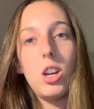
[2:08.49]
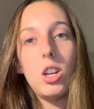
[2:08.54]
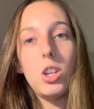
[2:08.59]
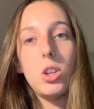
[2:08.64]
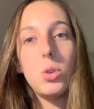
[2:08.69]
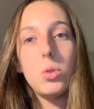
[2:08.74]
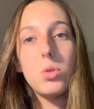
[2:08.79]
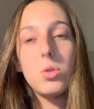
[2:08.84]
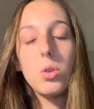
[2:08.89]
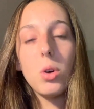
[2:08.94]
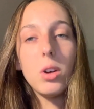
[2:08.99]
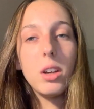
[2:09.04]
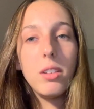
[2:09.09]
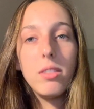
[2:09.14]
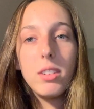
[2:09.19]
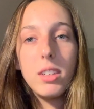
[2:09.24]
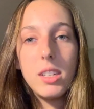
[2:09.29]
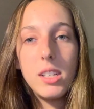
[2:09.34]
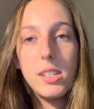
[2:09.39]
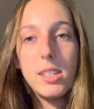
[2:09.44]
You don't
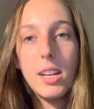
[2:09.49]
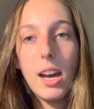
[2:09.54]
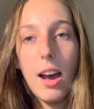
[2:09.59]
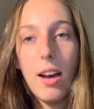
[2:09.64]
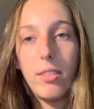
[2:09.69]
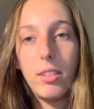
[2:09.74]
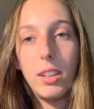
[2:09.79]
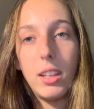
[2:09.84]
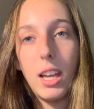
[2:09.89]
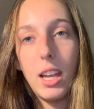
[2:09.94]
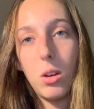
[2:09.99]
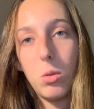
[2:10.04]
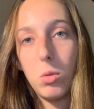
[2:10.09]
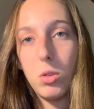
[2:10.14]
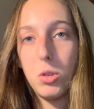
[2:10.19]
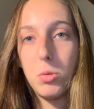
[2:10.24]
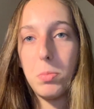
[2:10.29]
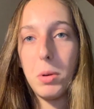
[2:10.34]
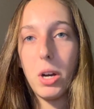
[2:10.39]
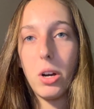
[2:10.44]
even need to have a
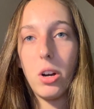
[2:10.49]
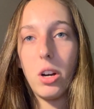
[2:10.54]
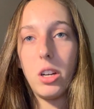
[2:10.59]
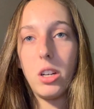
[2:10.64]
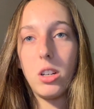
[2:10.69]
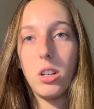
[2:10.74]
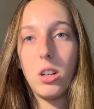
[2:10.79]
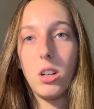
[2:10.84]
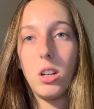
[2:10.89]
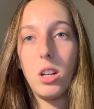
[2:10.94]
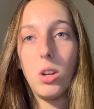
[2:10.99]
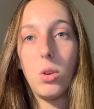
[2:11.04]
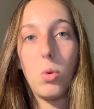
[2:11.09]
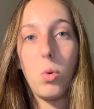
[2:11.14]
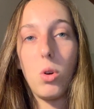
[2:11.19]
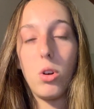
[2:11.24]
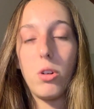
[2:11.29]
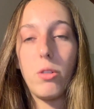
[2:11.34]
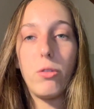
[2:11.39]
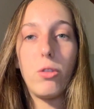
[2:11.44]
language barrier in
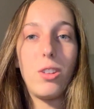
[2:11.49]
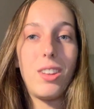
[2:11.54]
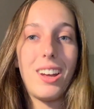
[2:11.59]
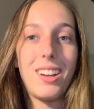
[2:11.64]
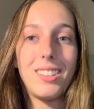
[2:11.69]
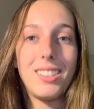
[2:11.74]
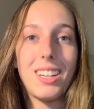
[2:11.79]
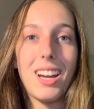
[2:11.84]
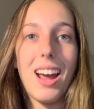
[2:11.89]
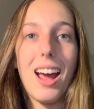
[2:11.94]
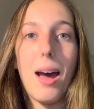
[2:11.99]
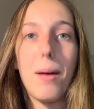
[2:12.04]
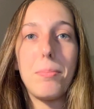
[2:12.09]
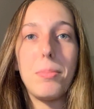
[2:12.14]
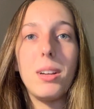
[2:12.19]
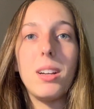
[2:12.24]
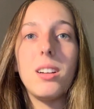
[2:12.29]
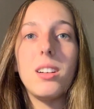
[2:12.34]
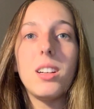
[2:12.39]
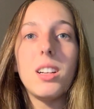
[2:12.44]
order for that to
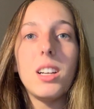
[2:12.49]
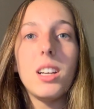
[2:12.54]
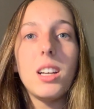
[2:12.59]
happen.